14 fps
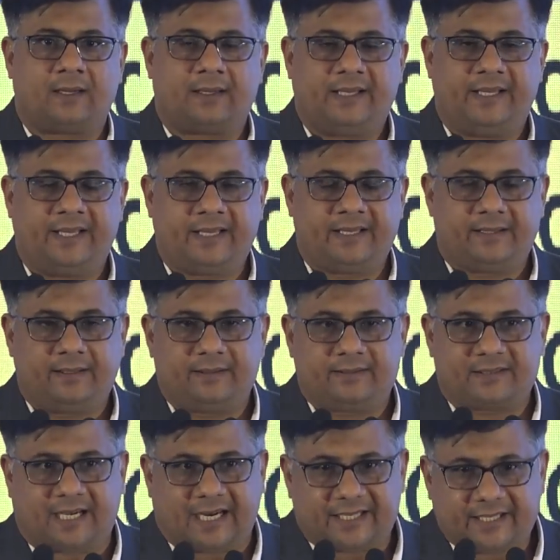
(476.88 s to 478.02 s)
He
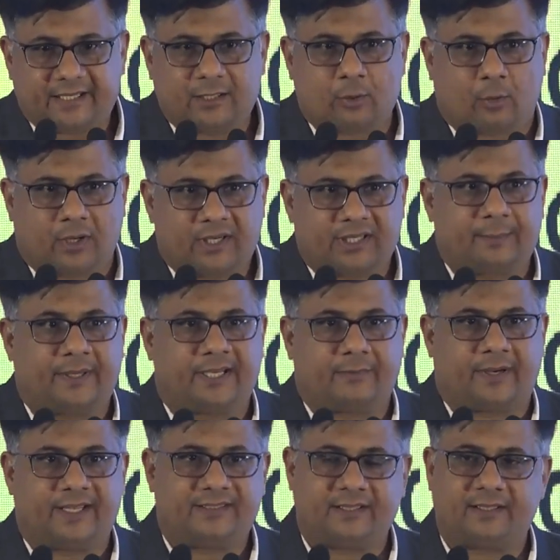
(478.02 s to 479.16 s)
started Quantum
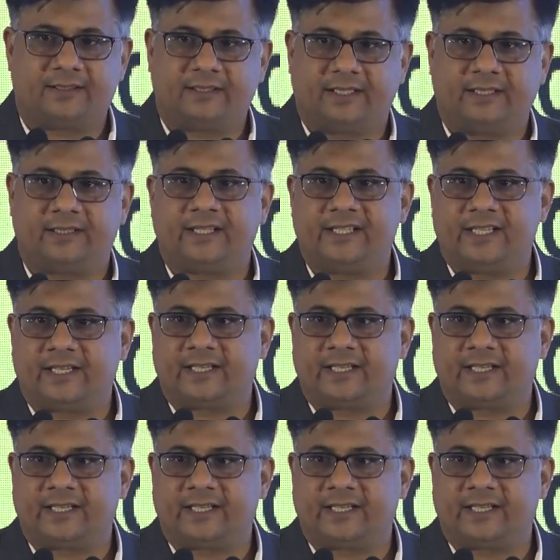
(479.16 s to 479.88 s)
Advisors in the year